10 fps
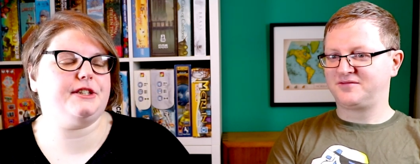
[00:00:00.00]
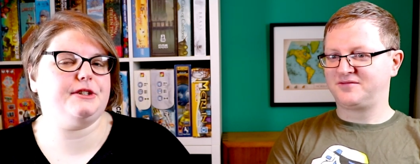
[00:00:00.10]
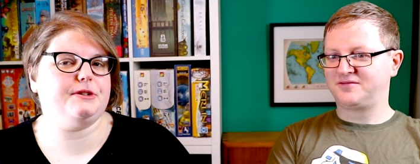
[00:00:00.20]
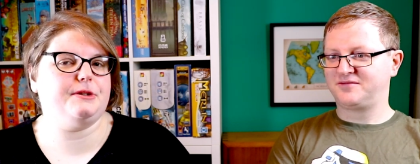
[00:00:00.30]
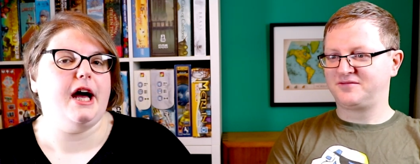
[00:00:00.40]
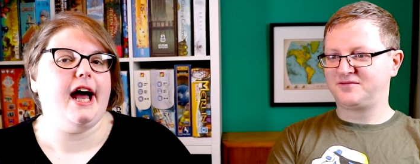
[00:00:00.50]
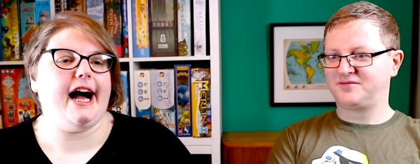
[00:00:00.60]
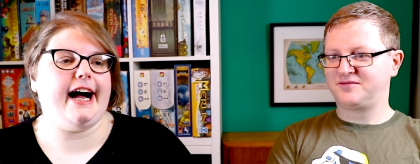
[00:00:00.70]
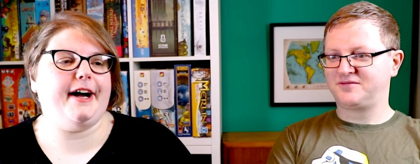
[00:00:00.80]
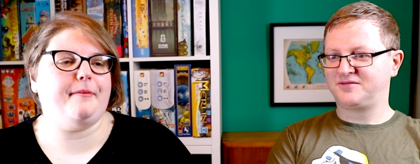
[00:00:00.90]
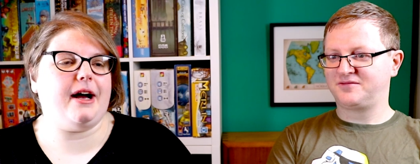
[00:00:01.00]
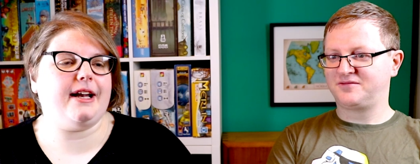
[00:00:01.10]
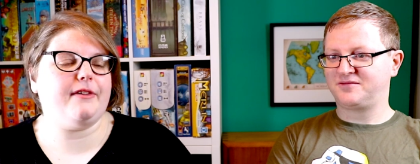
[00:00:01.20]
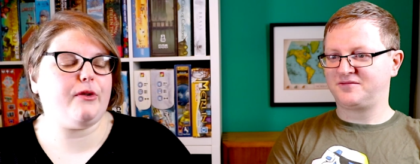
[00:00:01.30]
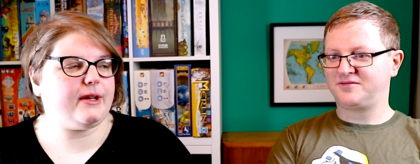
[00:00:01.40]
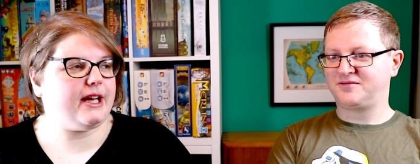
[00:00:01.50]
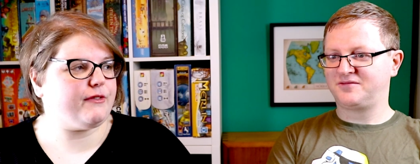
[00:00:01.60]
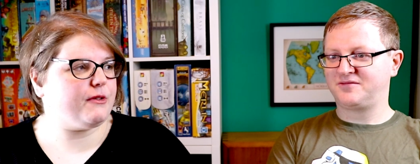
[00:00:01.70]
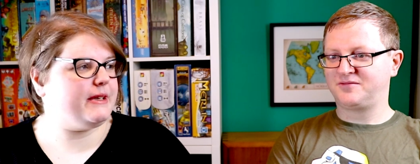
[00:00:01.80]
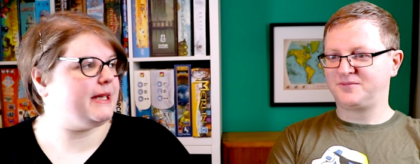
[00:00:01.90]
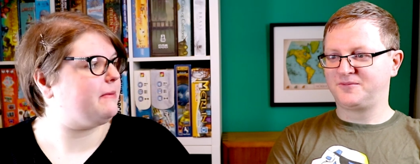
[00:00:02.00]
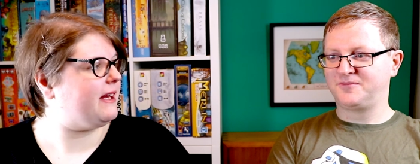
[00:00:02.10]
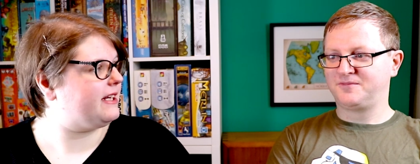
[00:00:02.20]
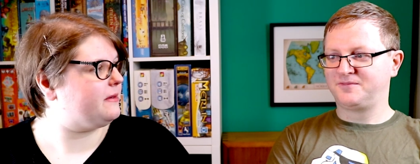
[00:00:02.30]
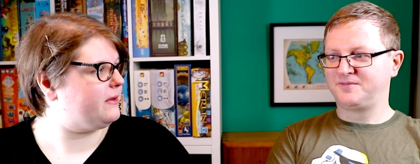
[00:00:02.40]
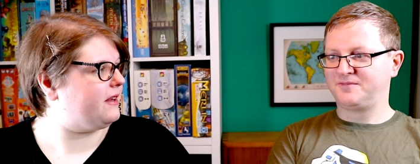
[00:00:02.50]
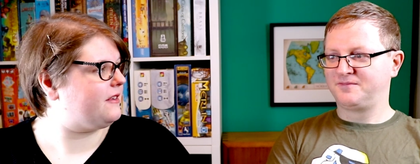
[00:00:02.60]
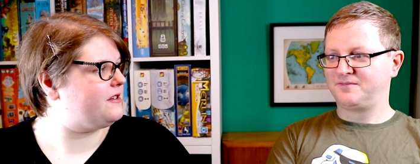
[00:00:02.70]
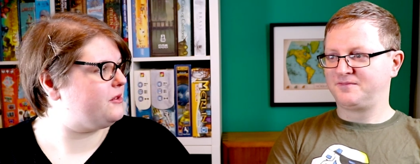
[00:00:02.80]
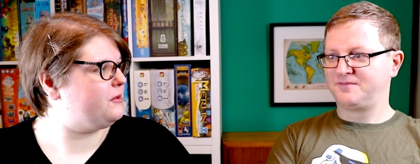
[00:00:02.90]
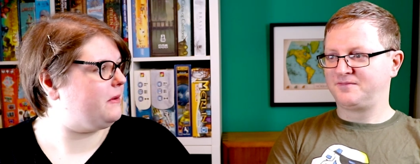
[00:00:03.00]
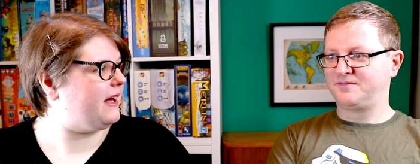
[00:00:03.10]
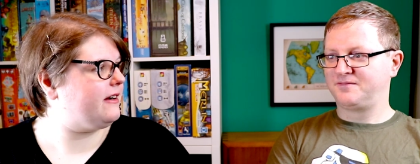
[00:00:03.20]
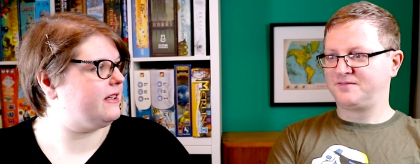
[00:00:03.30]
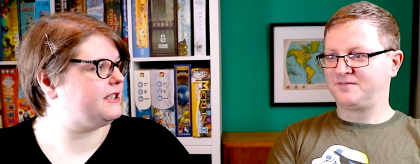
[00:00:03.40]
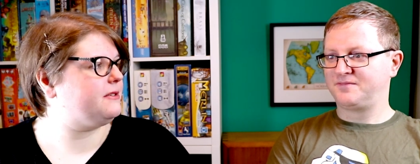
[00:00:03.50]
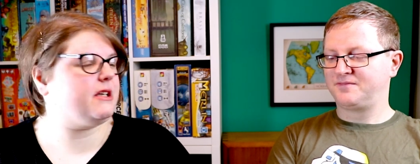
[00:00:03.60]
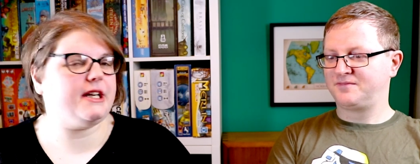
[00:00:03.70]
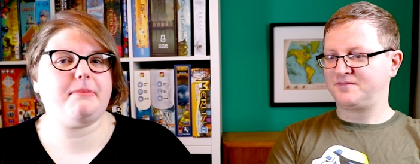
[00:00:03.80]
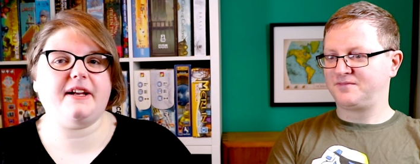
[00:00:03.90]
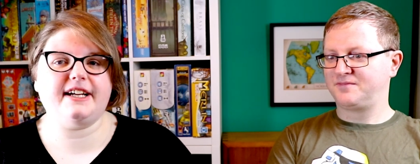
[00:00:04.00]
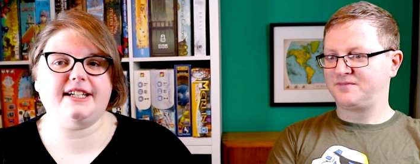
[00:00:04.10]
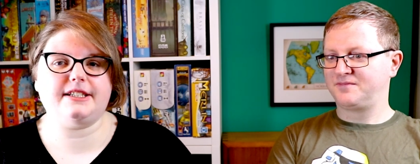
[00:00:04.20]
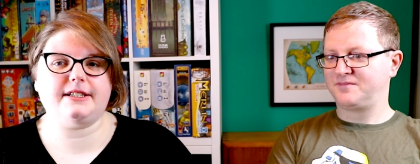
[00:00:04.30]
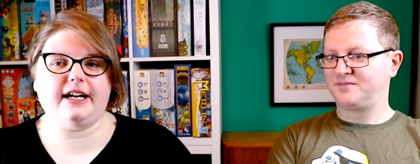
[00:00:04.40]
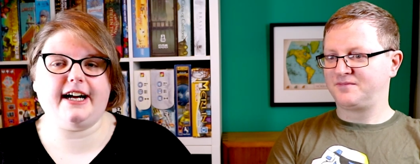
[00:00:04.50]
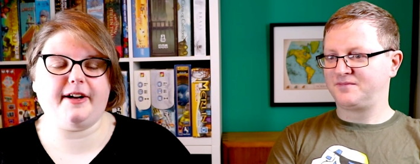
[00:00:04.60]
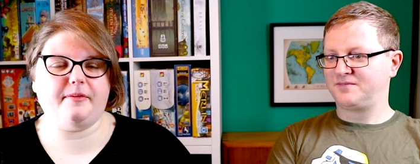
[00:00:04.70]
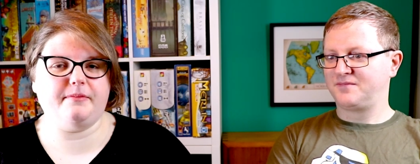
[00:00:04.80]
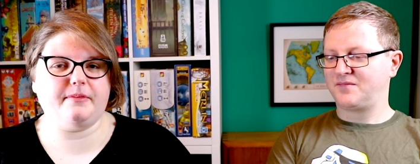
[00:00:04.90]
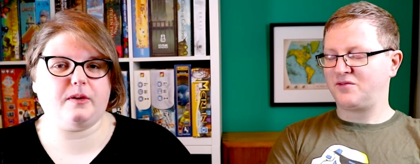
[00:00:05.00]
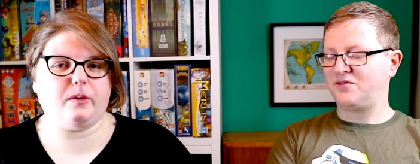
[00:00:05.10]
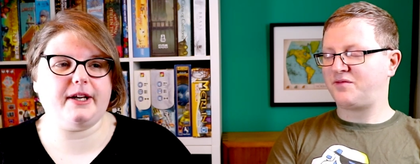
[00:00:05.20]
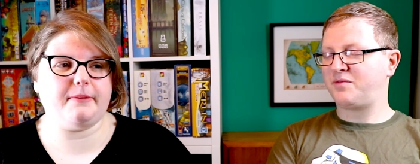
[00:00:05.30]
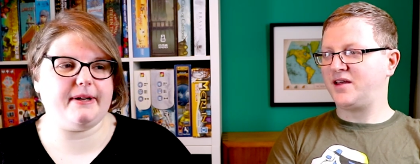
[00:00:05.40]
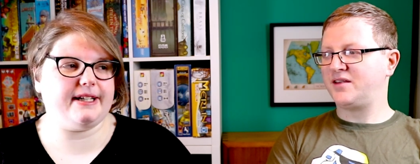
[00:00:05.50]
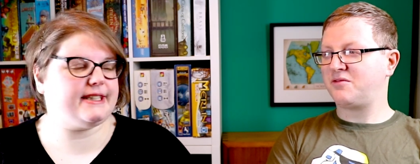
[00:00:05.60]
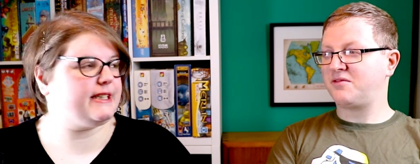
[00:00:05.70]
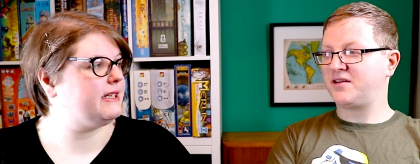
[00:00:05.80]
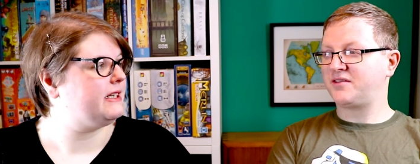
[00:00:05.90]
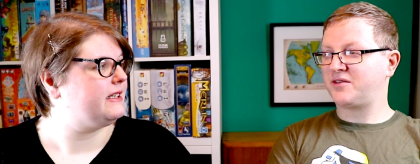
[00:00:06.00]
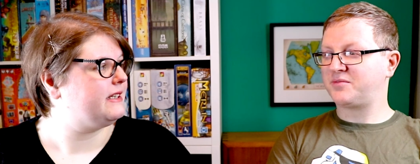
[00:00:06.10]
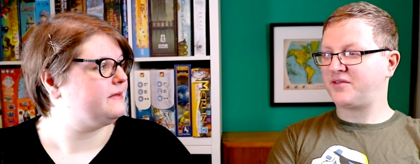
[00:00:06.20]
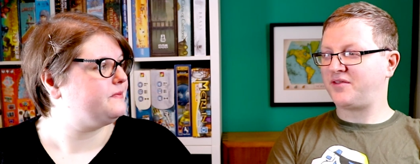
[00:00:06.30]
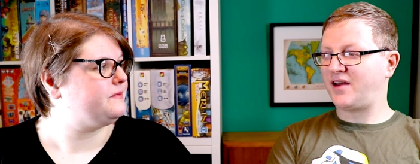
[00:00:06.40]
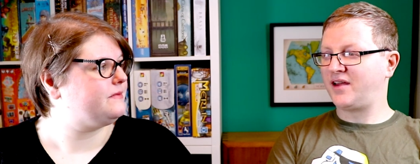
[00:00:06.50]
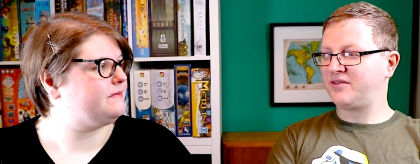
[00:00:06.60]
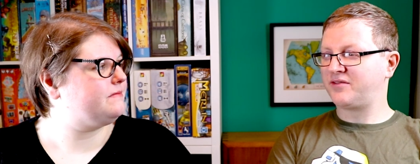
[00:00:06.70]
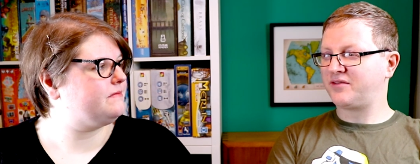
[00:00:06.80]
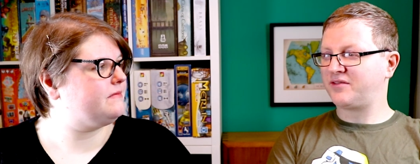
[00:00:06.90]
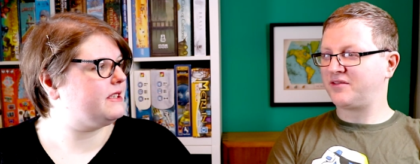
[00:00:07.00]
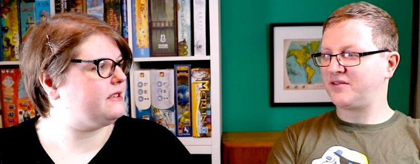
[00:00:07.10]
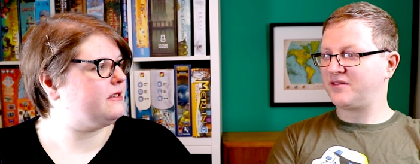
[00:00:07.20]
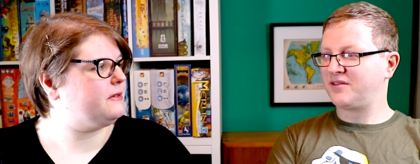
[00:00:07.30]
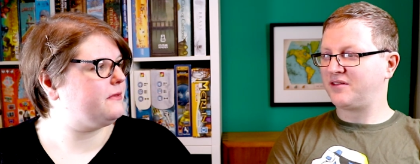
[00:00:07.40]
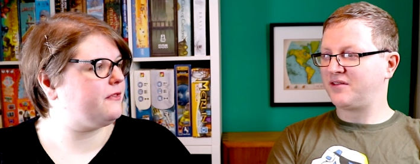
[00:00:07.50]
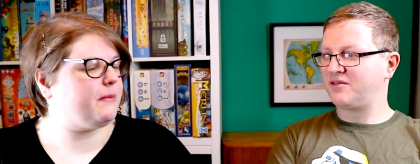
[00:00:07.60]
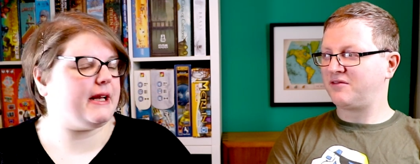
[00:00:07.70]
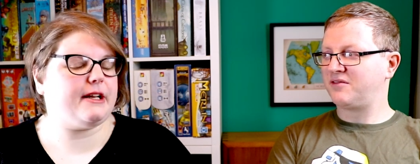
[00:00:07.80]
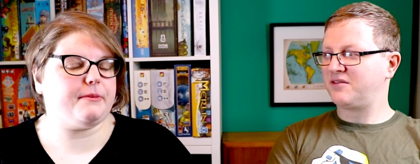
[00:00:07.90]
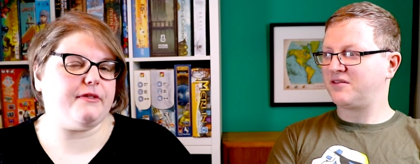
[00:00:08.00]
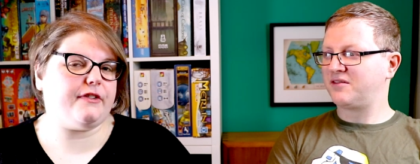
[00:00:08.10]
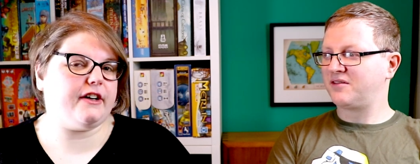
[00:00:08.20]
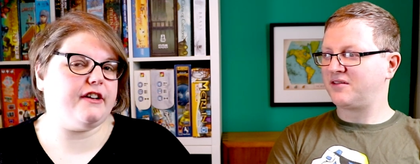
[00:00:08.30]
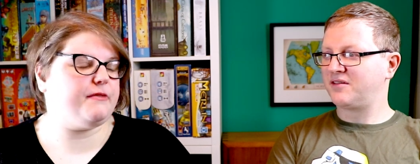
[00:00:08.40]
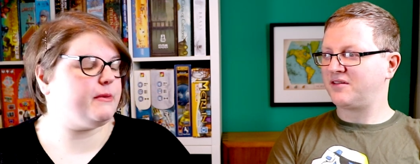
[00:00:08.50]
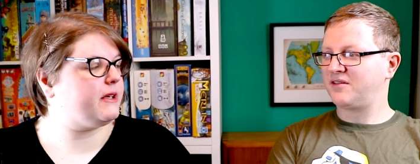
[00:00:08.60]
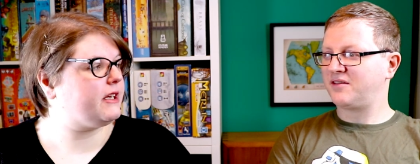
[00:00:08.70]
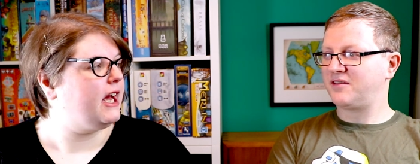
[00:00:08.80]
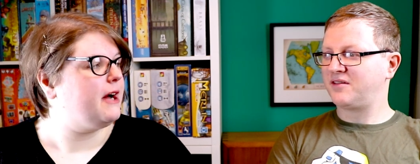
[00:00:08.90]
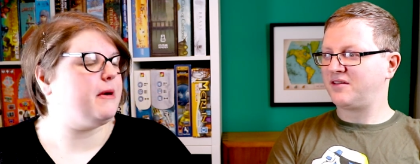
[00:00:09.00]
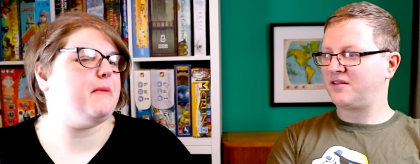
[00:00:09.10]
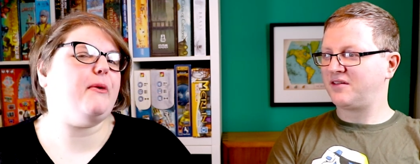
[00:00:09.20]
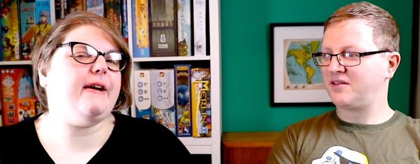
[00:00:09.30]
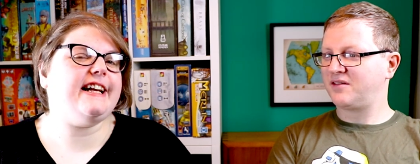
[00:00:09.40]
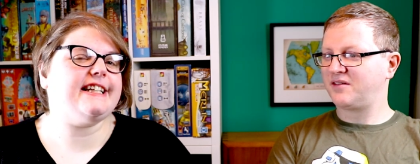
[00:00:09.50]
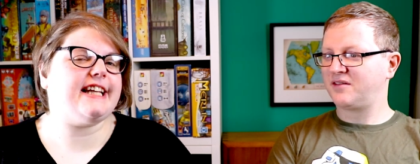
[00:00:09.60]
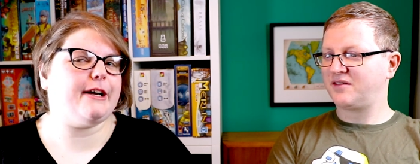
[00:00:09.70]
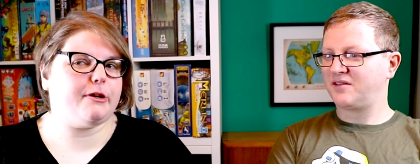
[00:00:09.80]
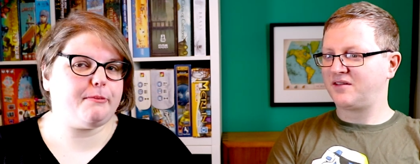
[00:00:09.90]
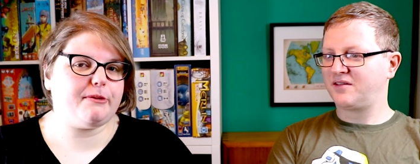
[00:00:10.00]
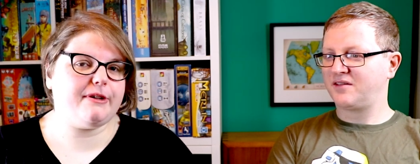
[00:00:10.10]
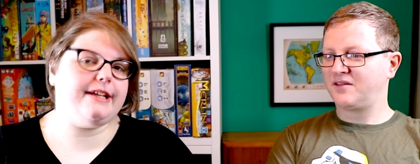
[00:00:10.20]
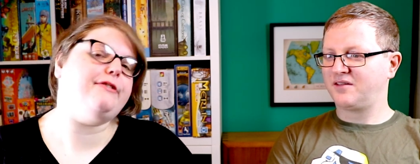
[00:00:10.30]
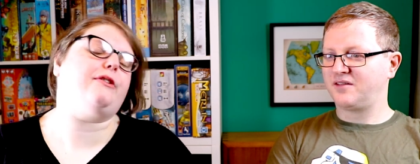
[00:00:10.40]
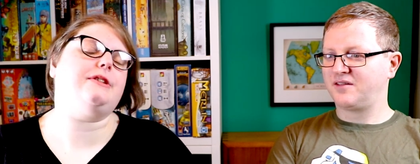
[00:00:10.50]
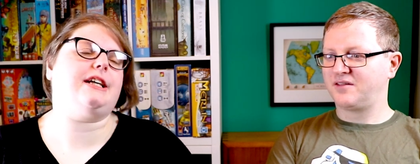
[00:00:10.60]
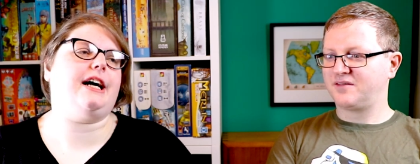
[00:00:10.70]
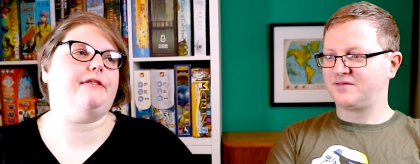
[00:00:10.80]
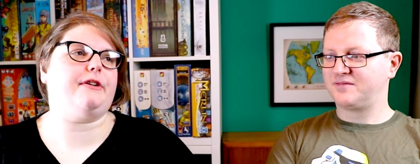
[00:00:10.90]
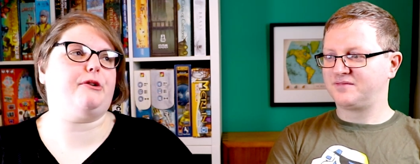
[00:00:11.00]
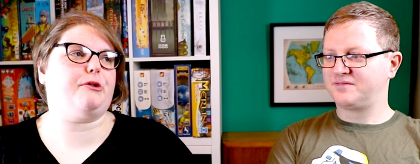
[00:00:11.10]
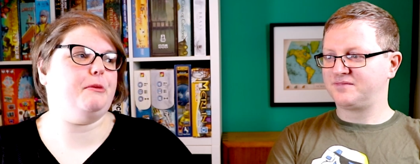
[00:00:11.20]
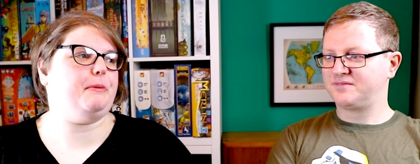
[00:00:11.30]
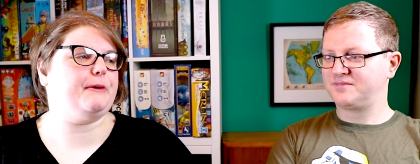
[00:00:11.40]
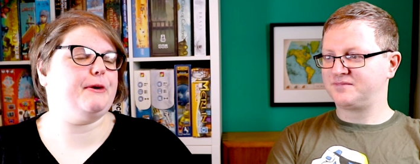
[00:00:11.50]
Speaker 1: to do, um, and I've only ever really played it with two players. You and I play it um, quite we a play bit. It
Speaker 2: with up to five.
Speaker 1: I don't know if we played up to five, but my point is it would be really fun to have a group